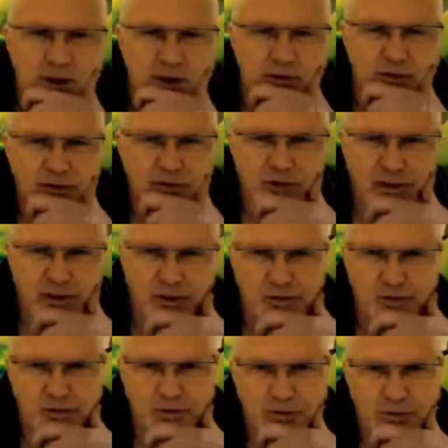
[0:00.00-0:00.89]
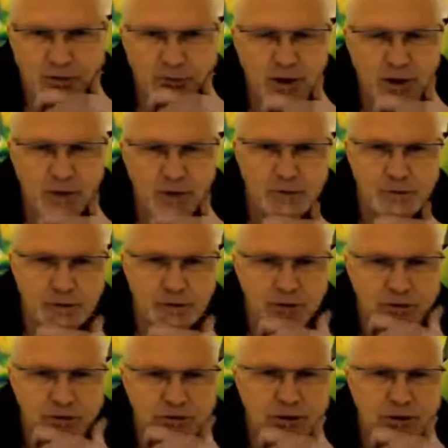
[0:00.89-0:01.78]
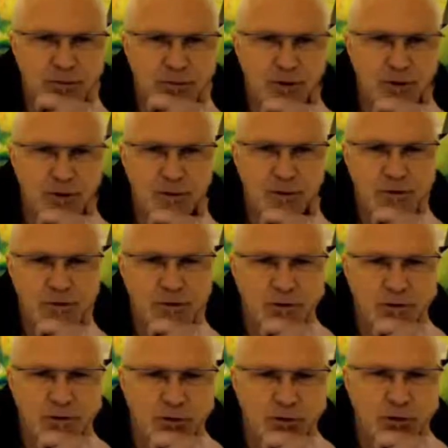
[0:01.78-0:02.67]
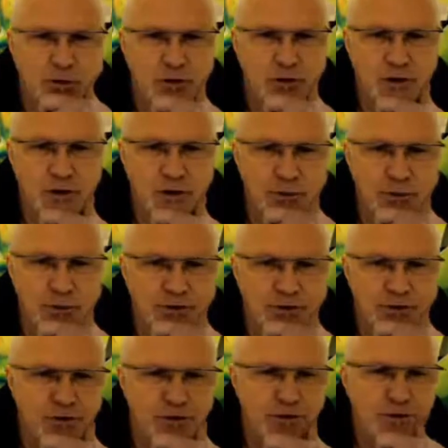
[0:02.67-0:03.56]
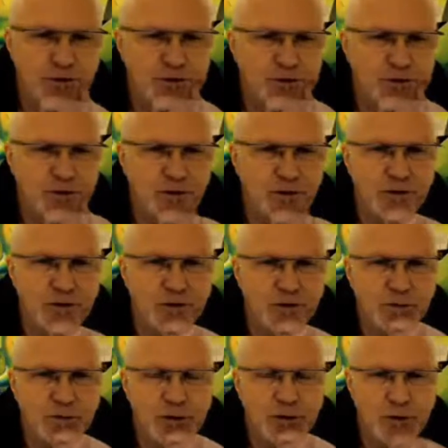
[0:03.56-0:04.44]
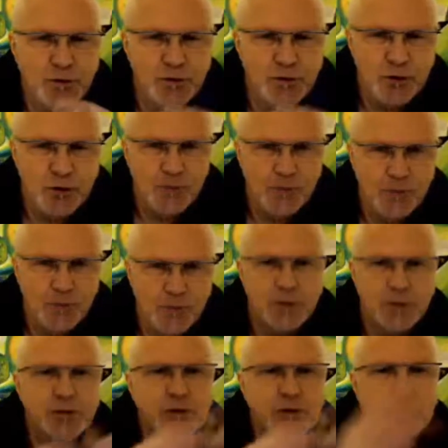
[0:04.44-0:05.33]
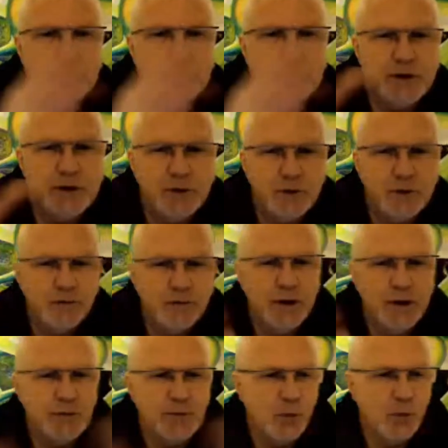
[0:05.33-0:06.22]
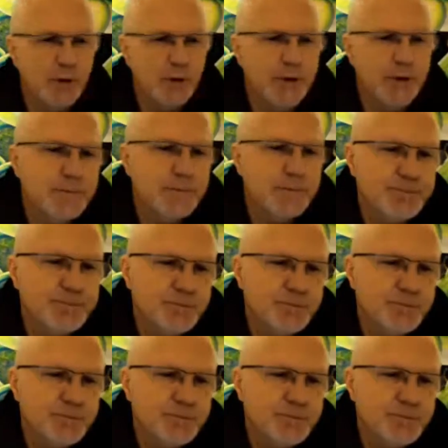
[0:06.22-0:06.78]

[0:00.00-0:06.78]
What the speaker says: This sometimes causes a lot of resistance, but also opens up a new field of teamwork.